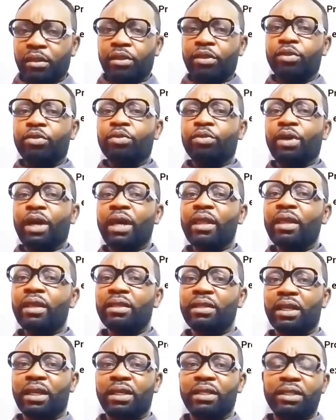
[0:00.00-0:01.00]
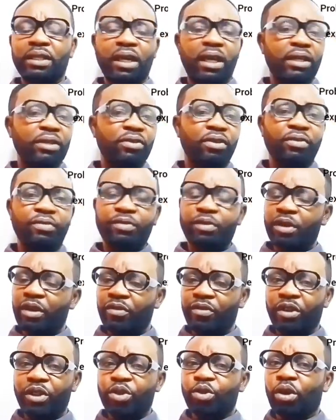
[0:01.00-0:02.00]
You write the test and you
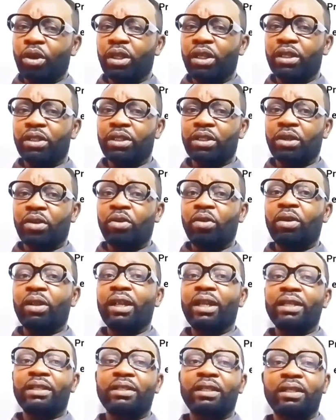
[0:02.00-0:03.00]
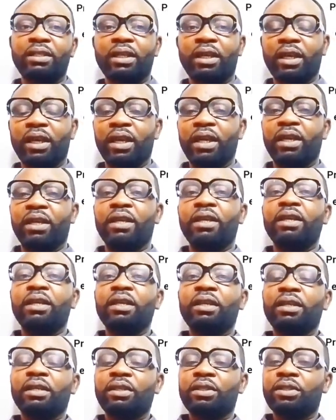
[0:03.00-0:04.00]
eventually score less than an A.
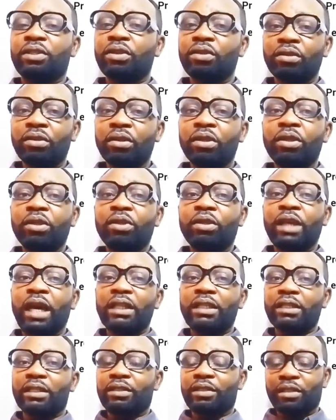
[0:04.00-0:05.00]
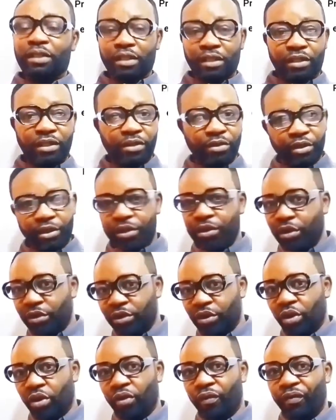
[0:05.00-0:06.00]
So that is the
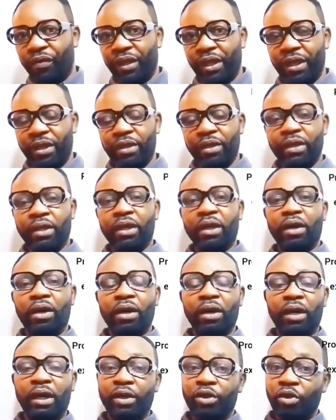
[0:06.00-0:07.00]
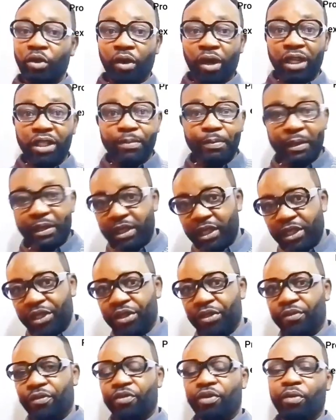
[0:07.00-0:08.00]
result of the your
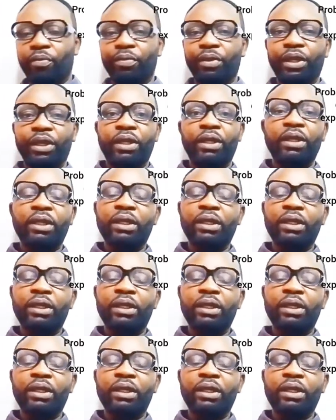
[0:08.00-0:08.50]
expectation from the